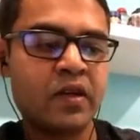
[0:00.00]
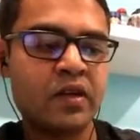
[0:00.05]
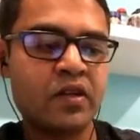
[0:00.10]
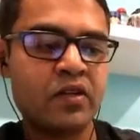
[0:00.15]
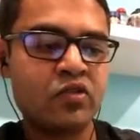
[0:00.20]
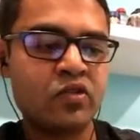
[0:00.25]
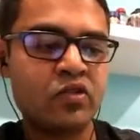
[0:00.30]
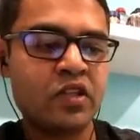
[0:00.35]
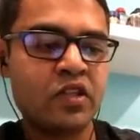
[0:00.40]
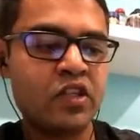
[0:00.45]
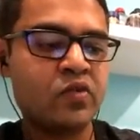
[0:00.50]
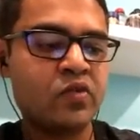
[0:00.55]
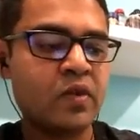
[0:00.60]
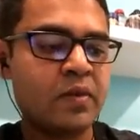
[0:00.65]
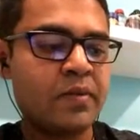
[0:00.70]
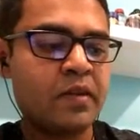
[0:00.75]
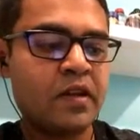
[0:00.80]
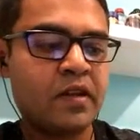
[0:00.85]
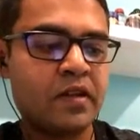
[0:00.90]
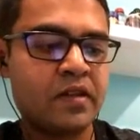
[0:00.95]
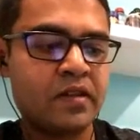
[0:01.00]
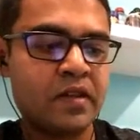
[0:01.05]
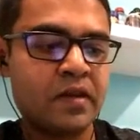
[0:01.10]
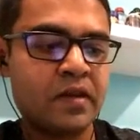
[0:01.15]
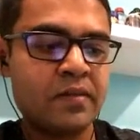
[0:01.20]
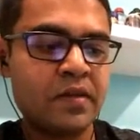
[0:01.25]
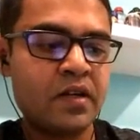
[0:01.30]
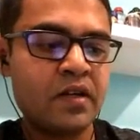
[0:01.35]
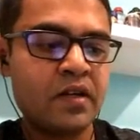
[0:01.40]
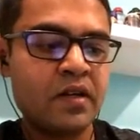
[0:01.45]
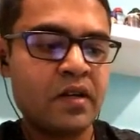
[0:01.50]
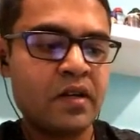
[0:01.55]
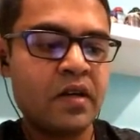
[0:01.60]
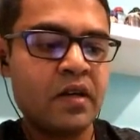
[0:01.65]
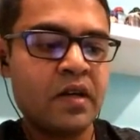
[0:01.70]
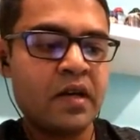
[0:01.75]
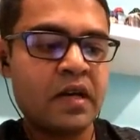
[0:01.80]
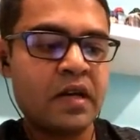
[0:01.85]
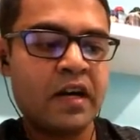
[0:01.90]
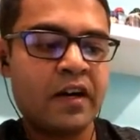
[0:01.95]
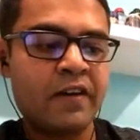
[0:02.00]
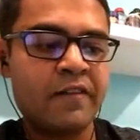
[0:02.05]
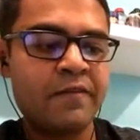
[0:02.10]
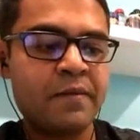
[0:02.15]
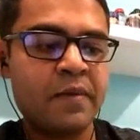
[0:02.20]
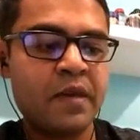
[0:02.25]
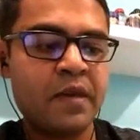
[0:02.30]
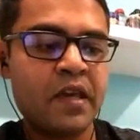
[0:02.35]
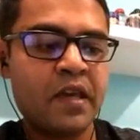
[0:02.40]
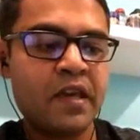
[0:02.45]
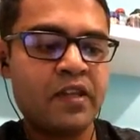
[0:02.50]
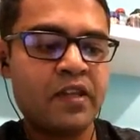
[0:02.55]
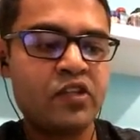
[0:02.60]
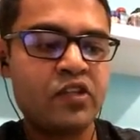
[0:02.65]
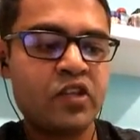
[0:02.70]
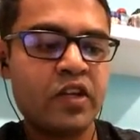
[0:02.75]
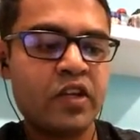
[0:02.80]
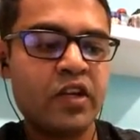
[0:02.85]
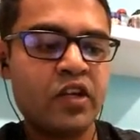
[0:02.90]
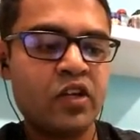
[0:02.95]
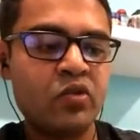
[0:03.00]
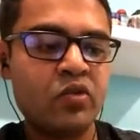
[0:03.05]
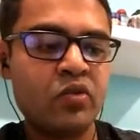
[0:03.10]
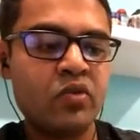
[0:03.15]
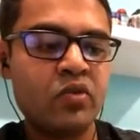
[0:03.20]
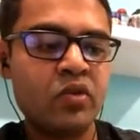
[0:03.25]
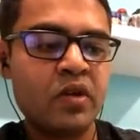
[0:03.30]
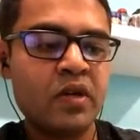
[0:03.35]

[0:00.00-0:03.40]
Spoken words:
So this will be nothing but half bh into